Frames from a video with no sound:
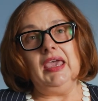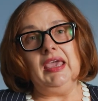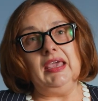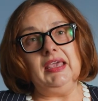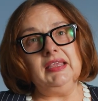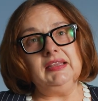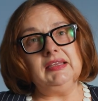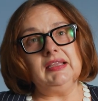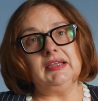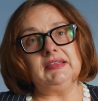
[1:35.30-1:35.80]

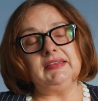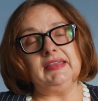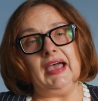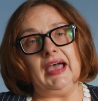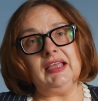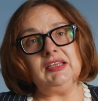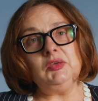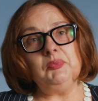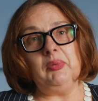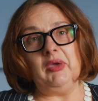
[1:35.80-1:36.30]
In
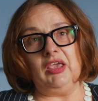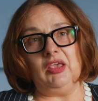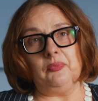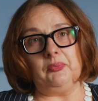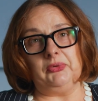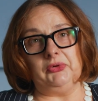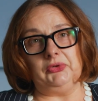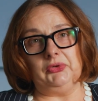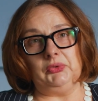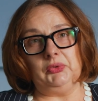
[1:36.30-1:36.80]
that
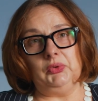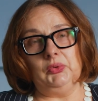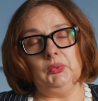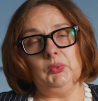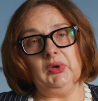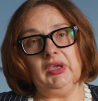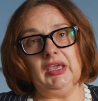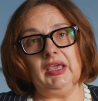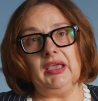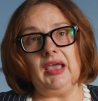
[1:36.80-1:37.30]
paper,
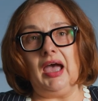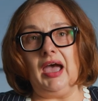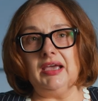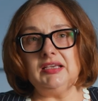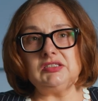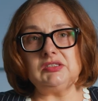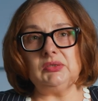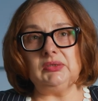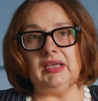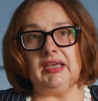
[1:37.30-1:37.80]
we
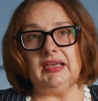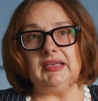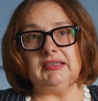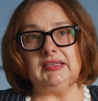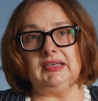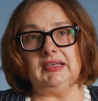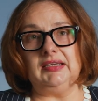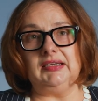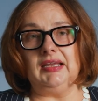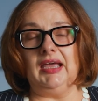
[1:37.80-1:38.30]

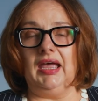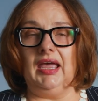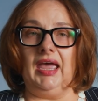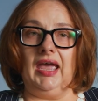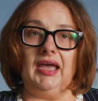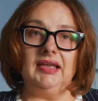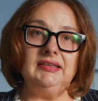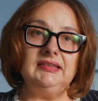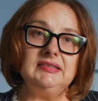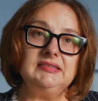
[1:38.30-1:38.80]
isolated
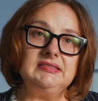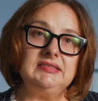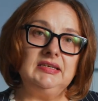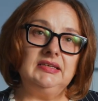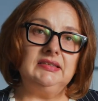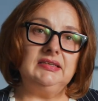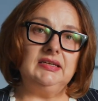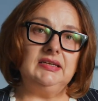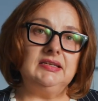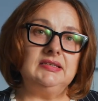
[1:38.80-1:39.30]

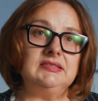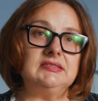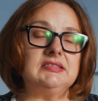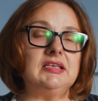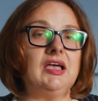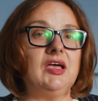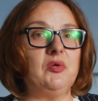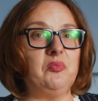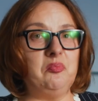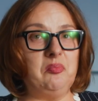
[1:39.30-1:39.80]
antecedents,
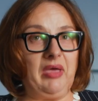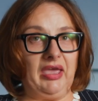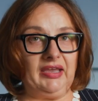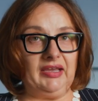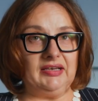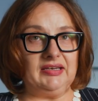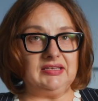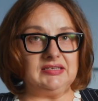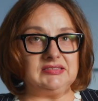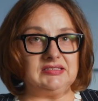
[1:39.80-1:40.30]

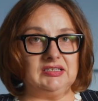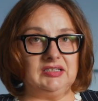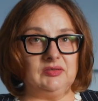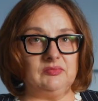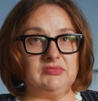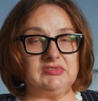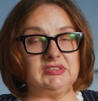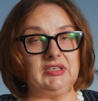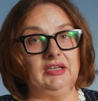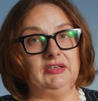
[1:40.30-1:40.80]

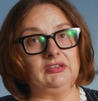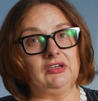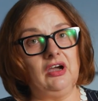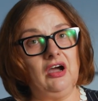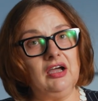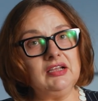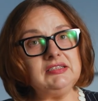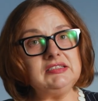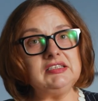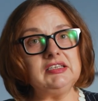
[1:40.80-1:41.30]
mechanisms, and
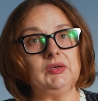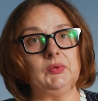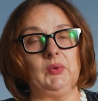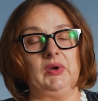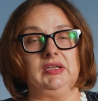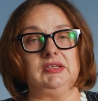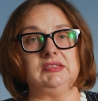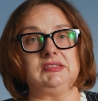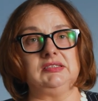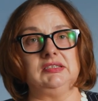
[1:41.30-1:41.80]

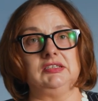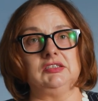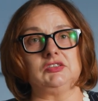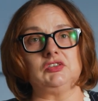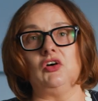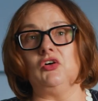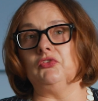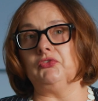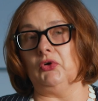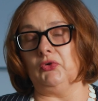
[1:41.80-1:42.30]

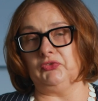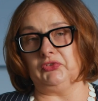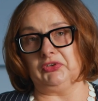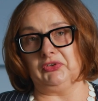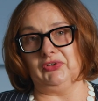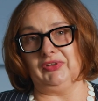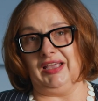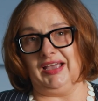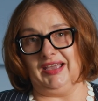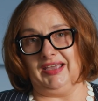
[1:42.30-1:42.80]
consequences of
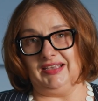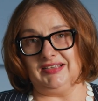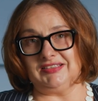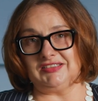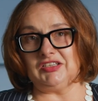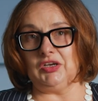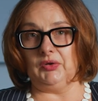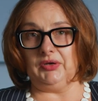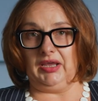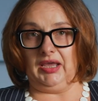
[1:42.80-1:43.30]

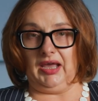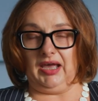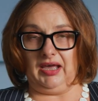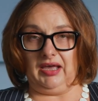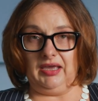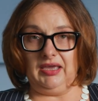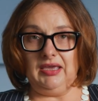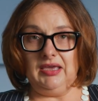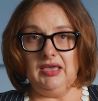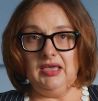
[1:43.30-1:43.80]
over-reliance on
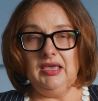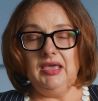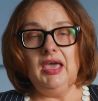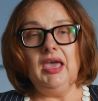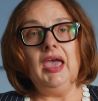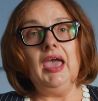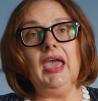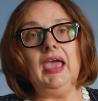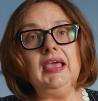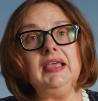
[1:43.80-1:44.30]
AI
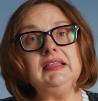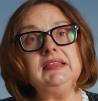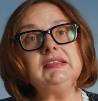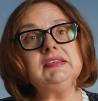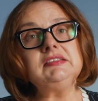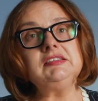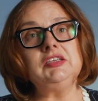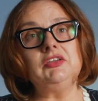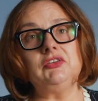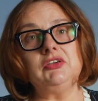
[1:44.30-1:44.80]
and
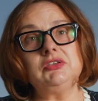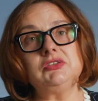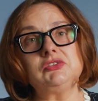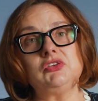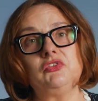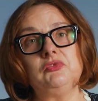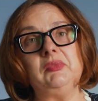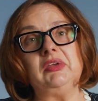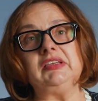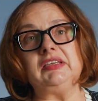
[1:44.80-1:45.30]
the series
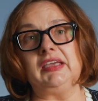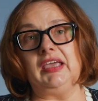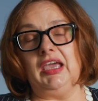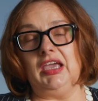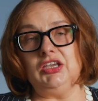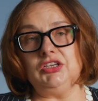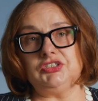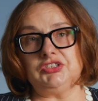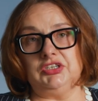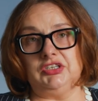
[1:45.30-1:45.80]
of
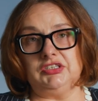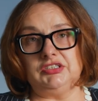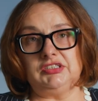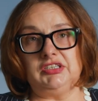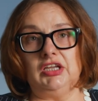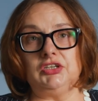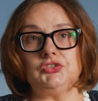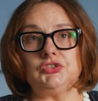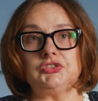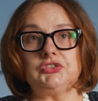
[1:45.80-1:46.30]
mitigations
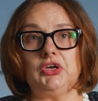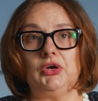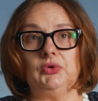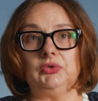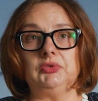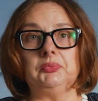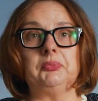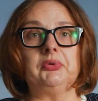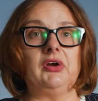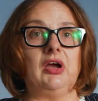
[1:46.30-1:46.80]
that
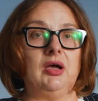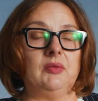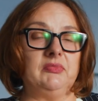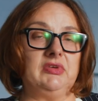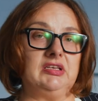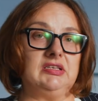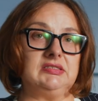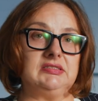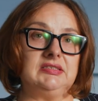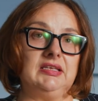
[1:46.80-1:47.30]
showed
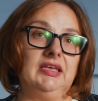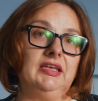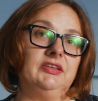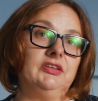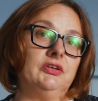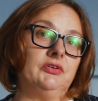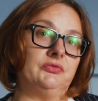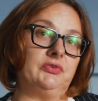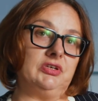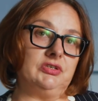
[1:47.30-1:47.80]
promise
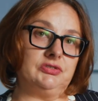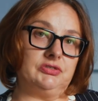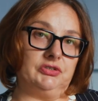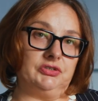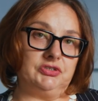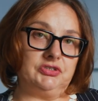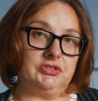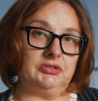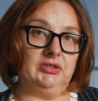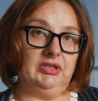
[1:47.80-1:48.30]
in the
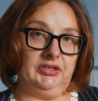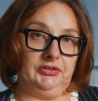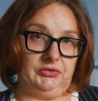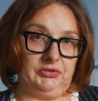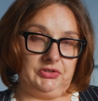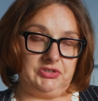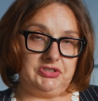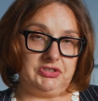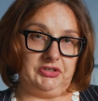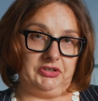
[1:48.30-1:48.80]
research
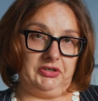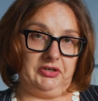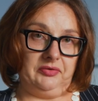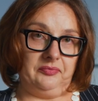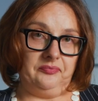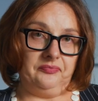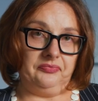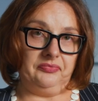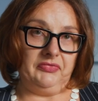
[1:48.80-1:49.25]
literature.